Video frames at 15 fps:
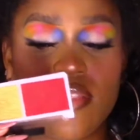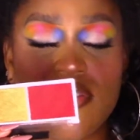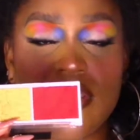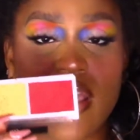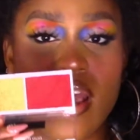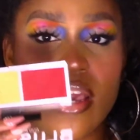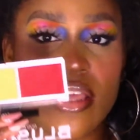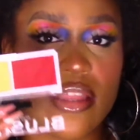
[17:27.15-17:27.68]
The
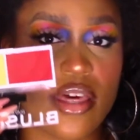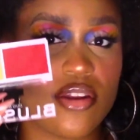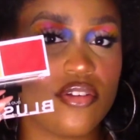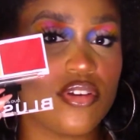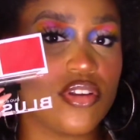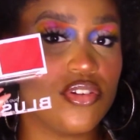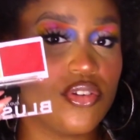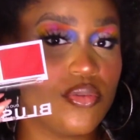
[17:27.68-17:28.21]
highlighter,
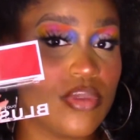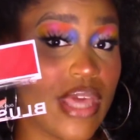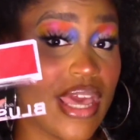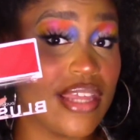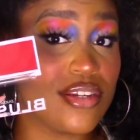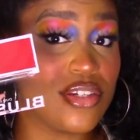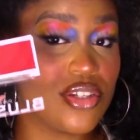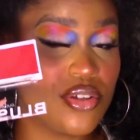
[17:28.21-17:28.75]
you can do
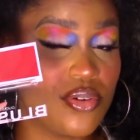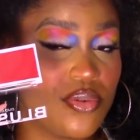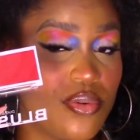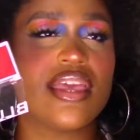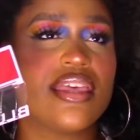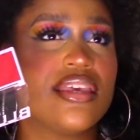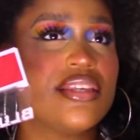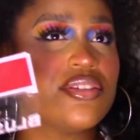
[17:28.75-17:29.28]
that too.
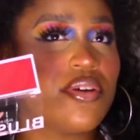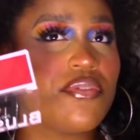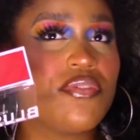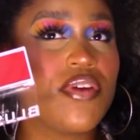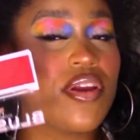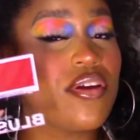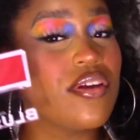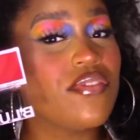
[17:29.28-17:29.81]
These are
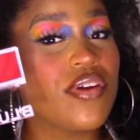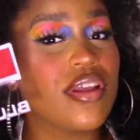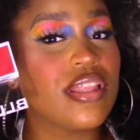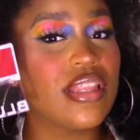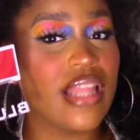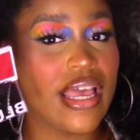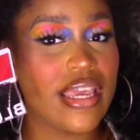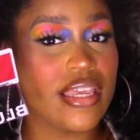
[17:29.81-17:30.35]
very, very
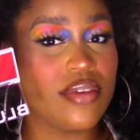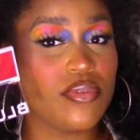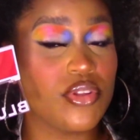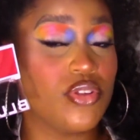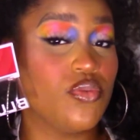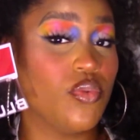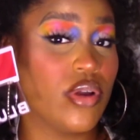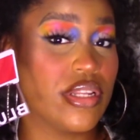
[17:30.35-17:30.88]
light when
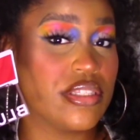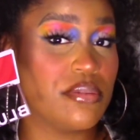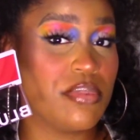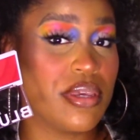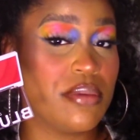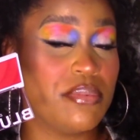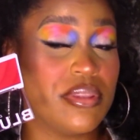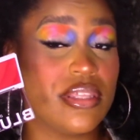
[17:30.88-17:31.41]
you want it to
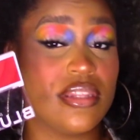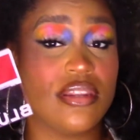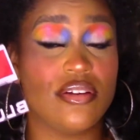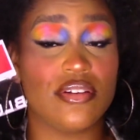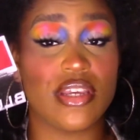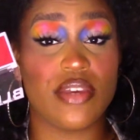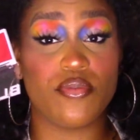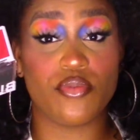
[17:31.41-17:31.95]
be, but then
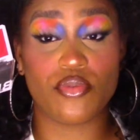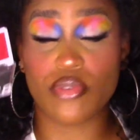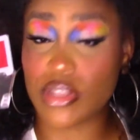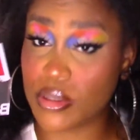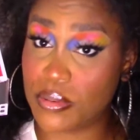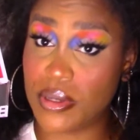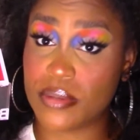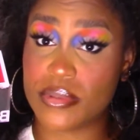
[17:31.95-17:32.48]
they're
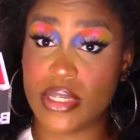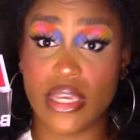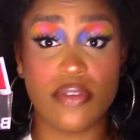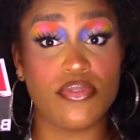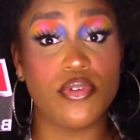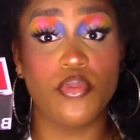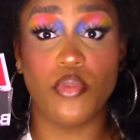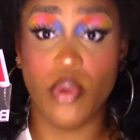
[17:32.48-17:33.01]
really pigmented
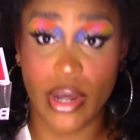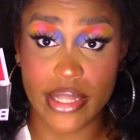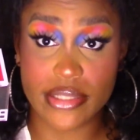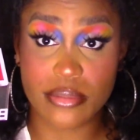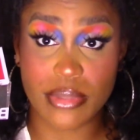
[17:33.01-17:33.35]
if you want to